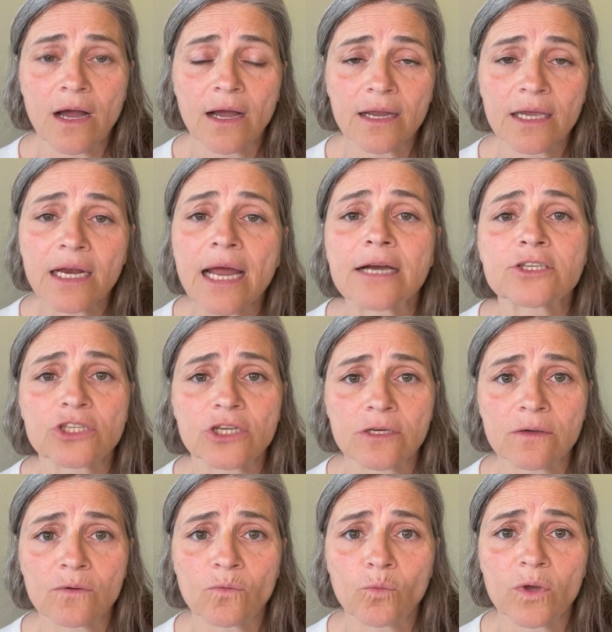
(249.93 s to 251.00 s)

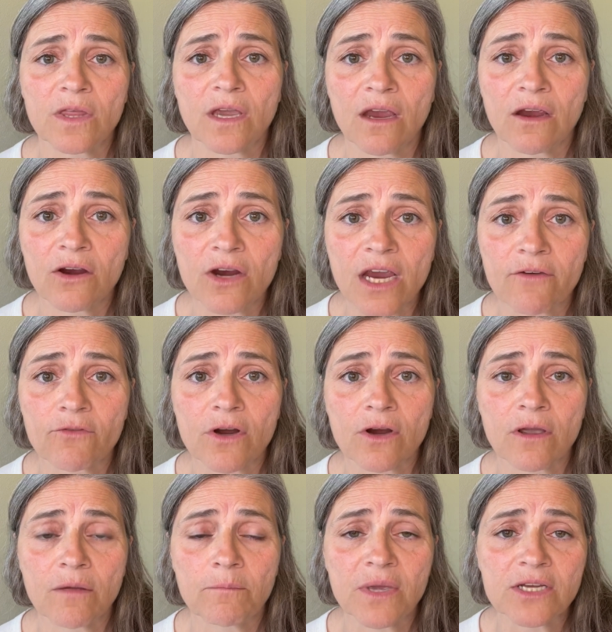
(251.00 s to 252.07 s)
connection with a
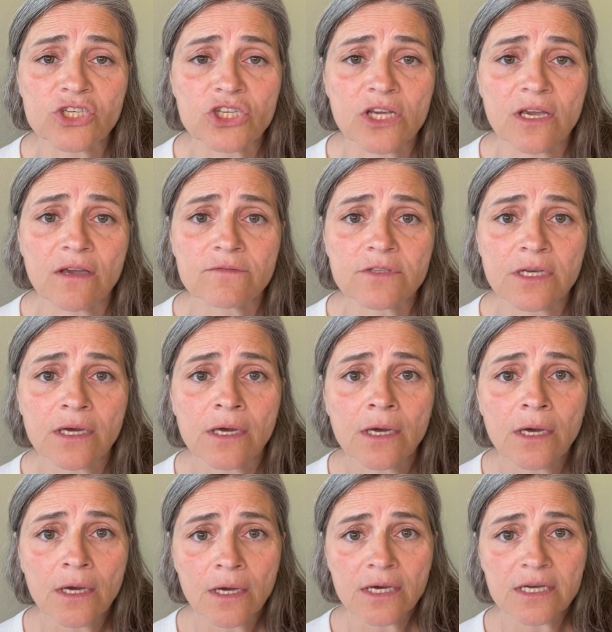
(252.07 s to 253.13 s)
caregiver can be achieved.
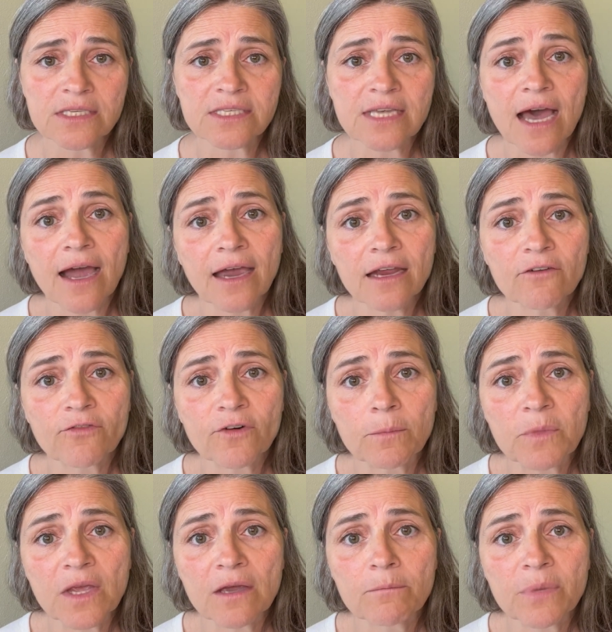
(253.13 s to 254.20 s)
Aside
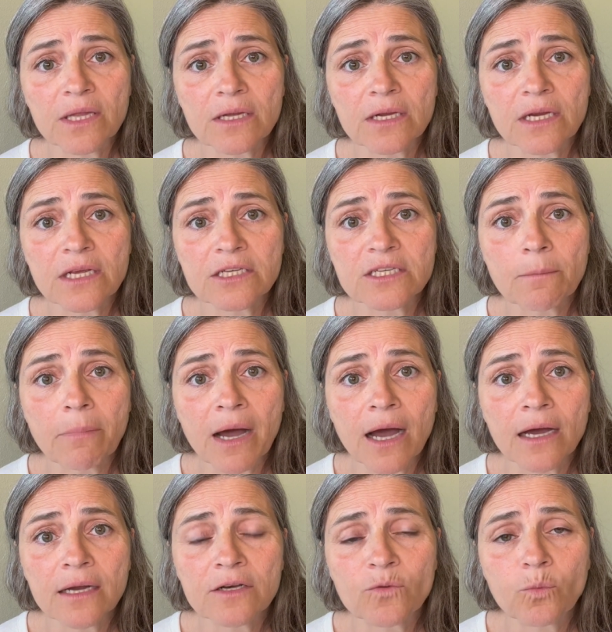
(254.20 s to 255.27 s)
from the ability to
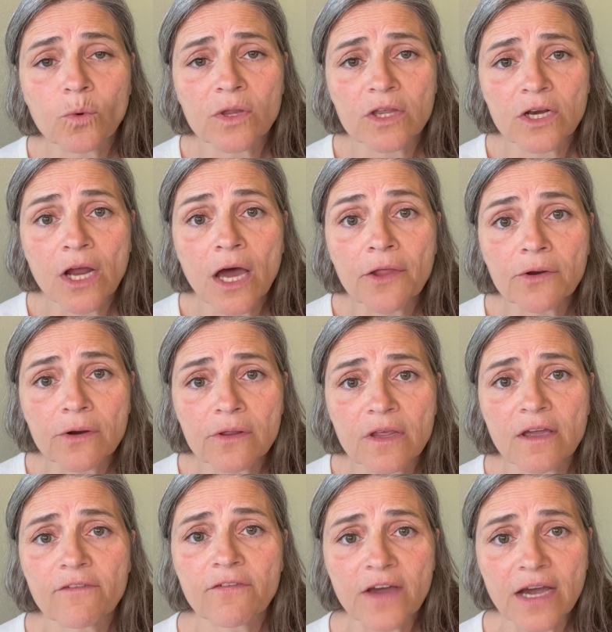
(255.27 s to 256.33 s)
bond with another,
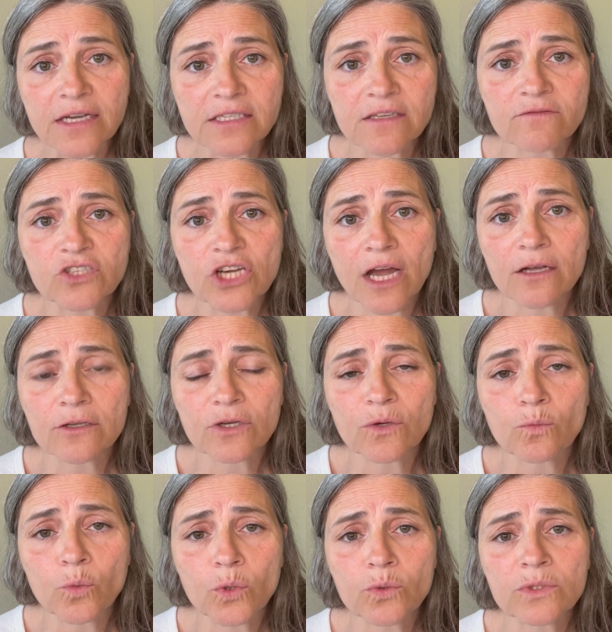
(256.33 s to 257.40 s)
the effects of
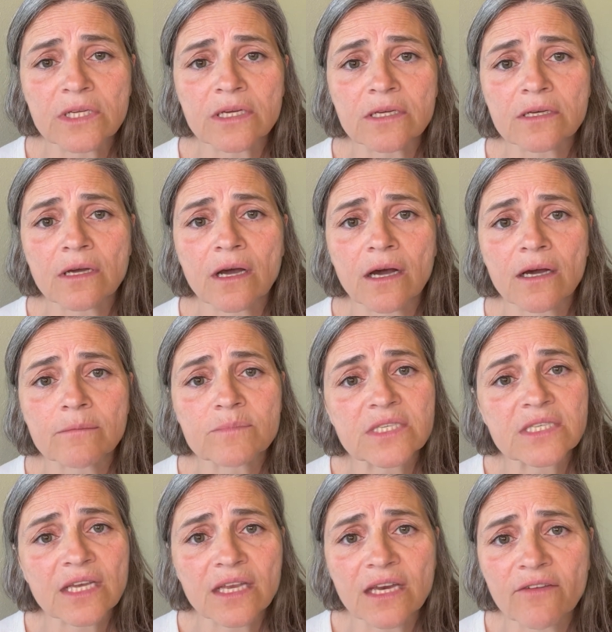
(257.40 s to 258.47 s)
childhood wounding
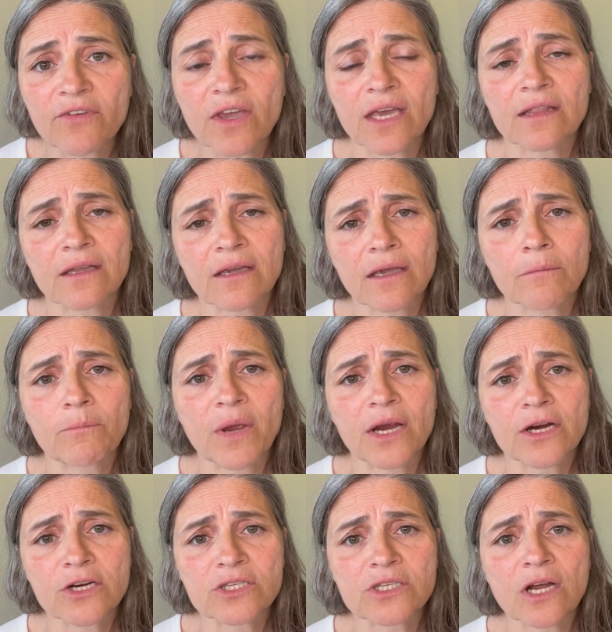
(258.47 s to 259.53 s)
significantly
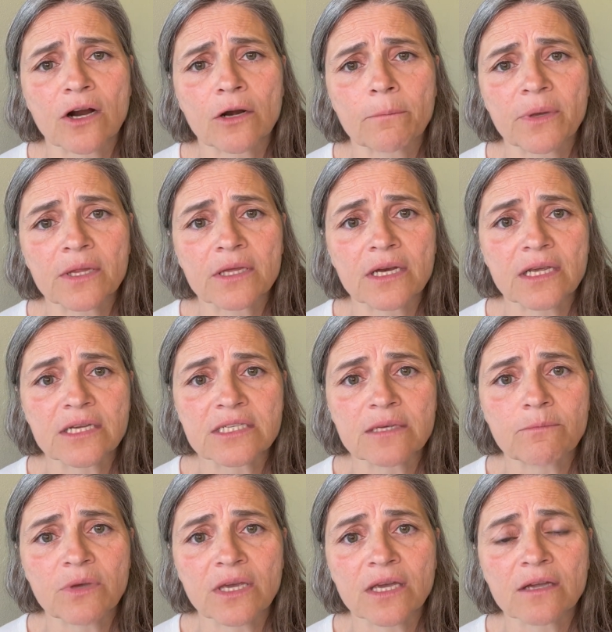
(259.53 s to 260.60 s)
impairs our ability
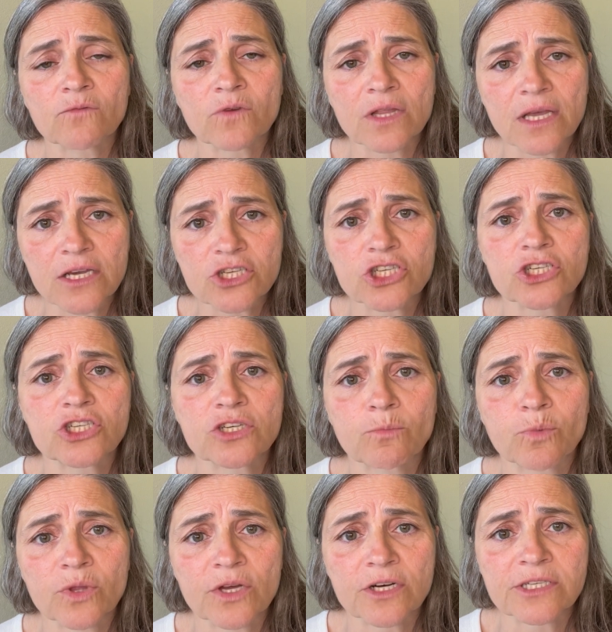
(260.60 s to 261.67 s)
to be in
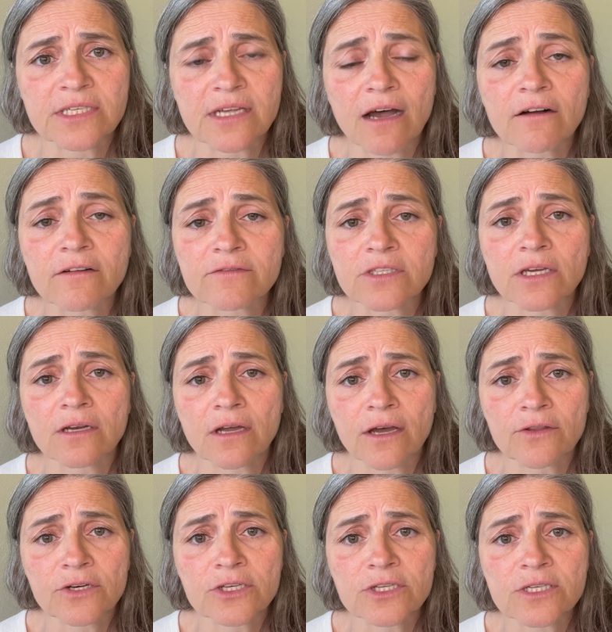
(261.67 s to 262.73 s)
relationship with ourselves and
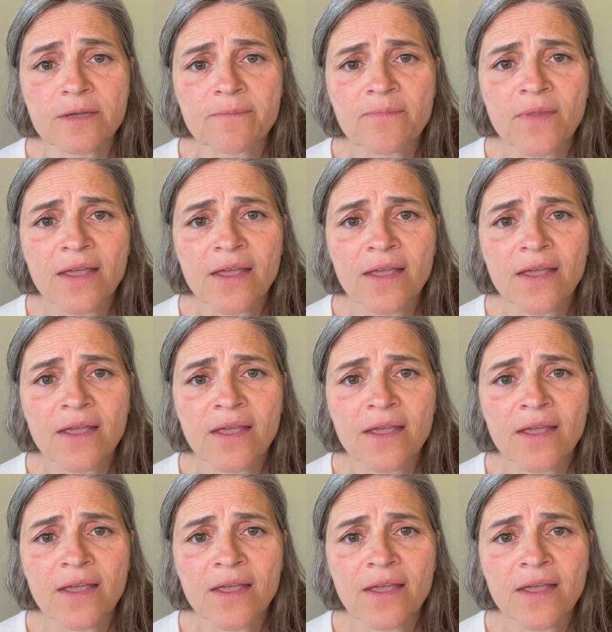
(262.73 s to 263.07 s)
others.